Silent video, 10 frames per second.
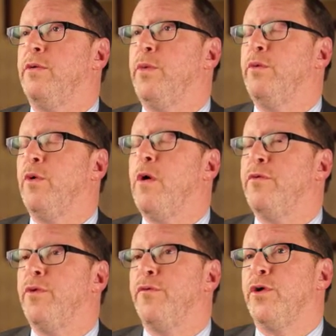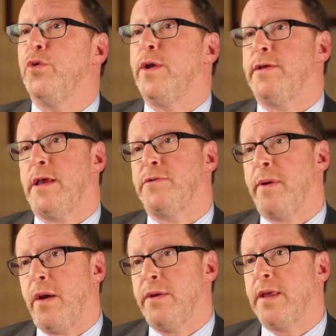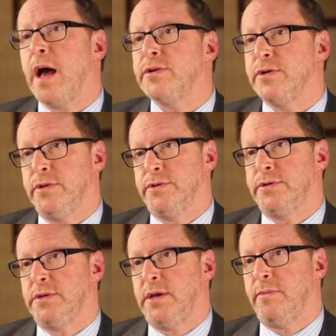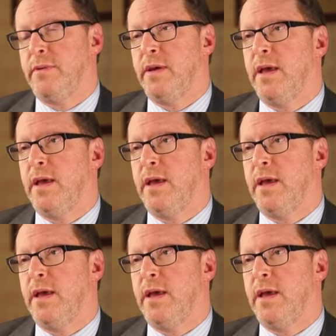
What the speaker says: We often refer to it as paradoxical sleep.